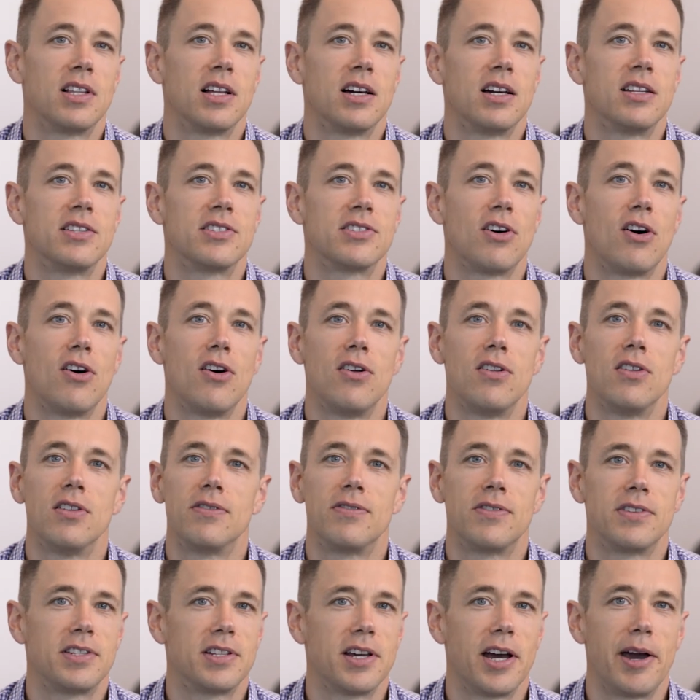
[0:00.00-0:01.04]
clients all
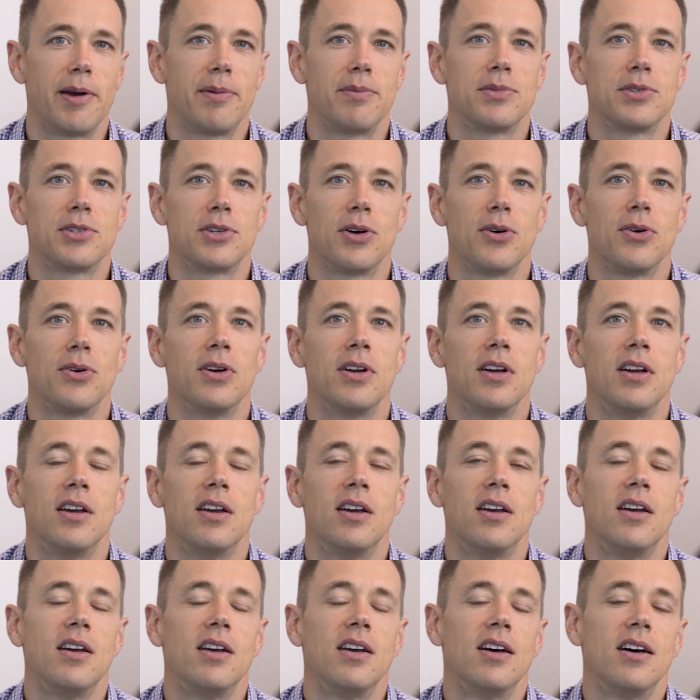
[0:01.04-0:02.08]
of the time. So
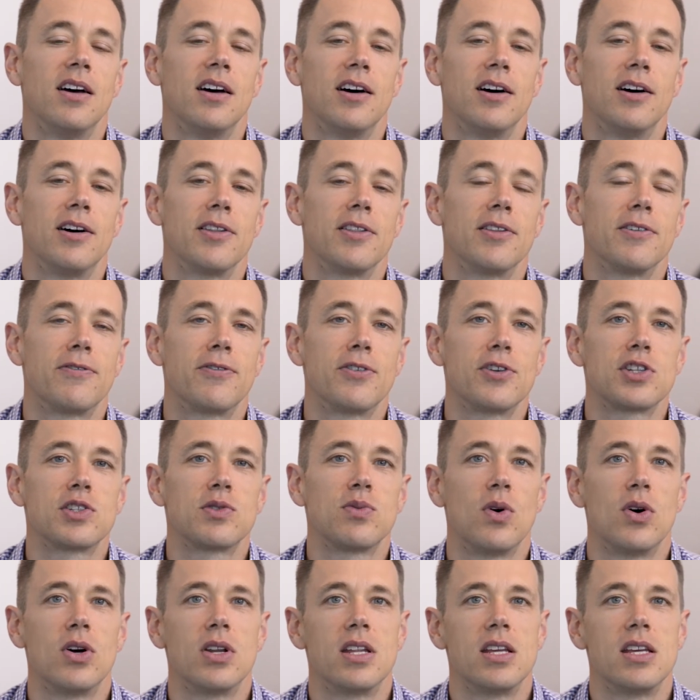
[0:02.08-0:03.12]
uh, the first
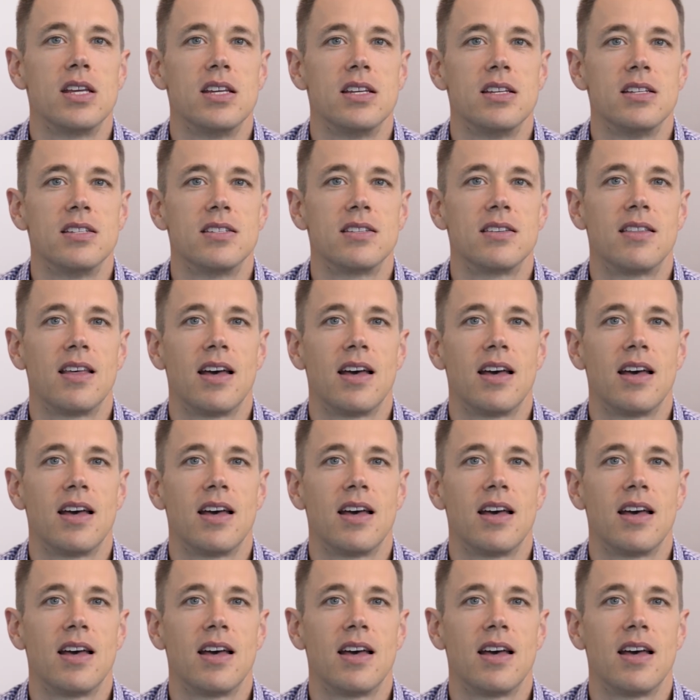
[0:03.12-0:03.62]
one is